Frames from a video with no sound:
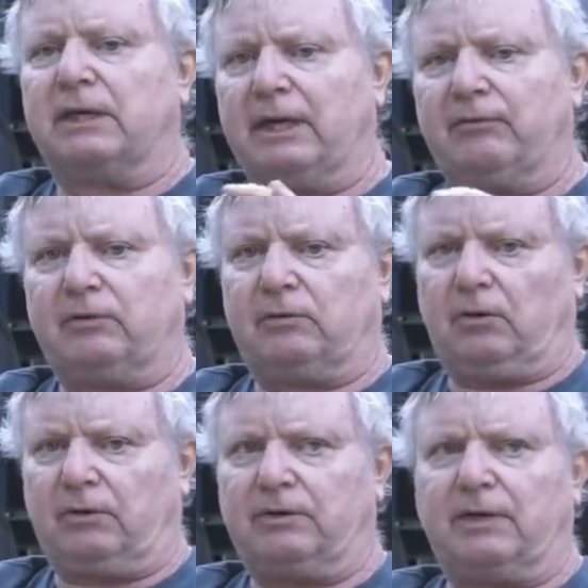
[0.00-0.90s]
I haven't
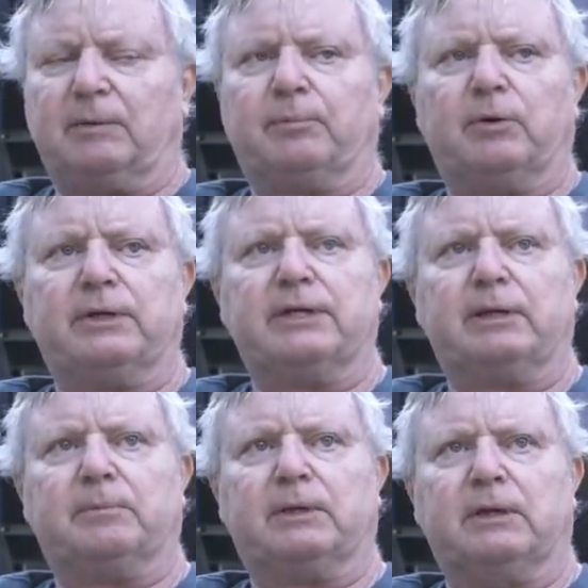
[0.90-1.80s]
got to that point
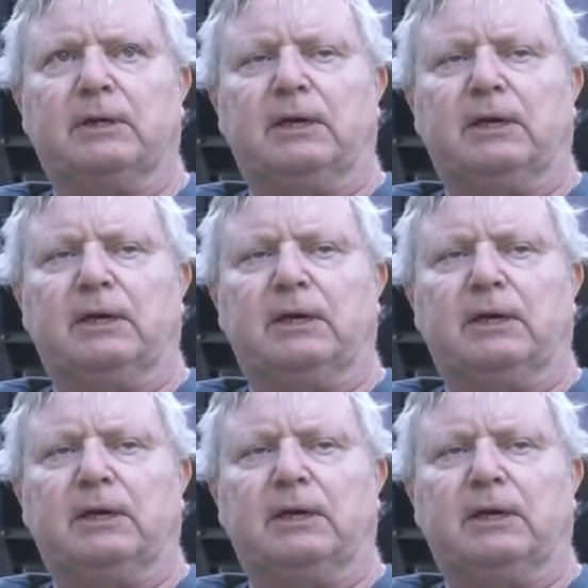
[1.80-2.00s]
yet, but